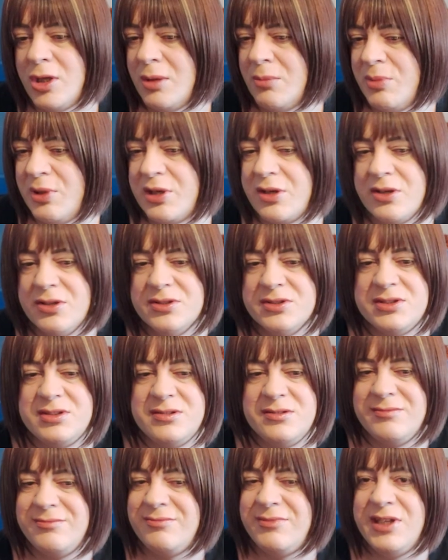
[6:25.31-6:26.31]
because
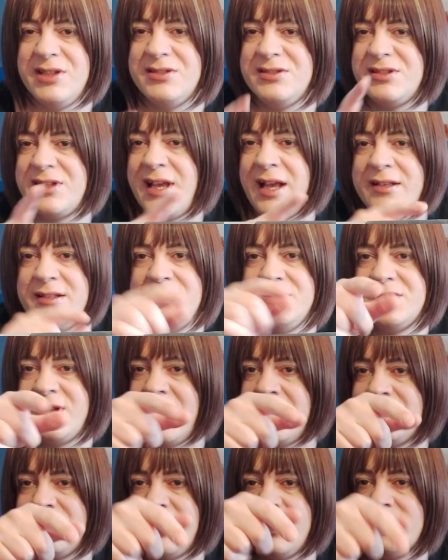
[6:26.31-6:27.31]
these
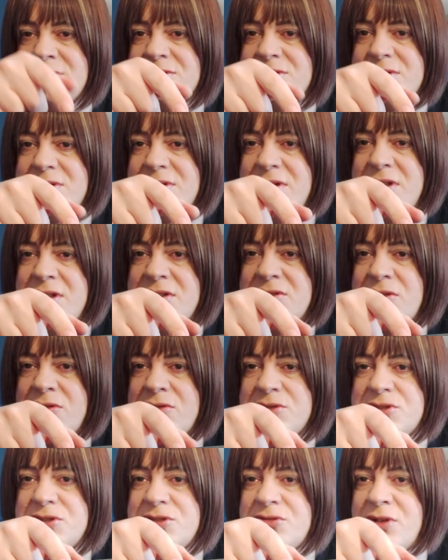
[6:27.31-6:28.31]
cant rails, these
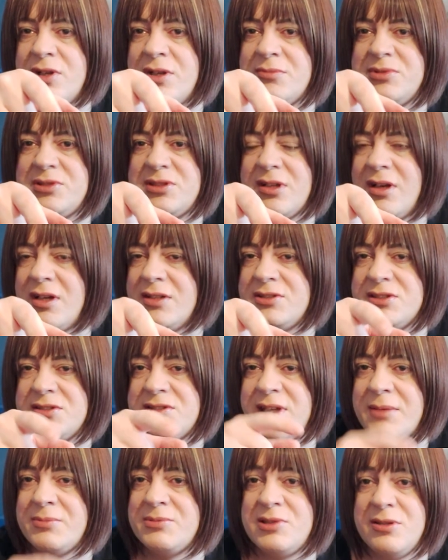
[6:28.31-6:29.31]
orange strips, are just
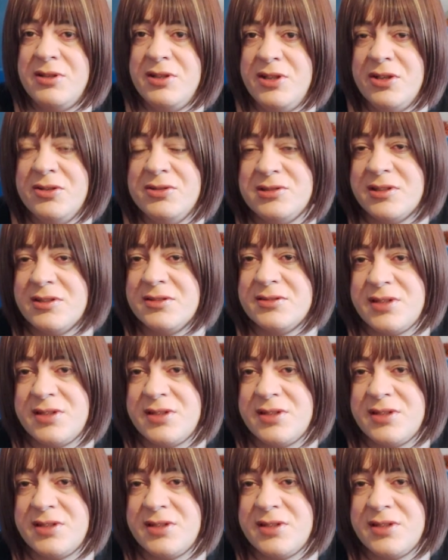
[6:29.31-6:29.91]
absolutely useless.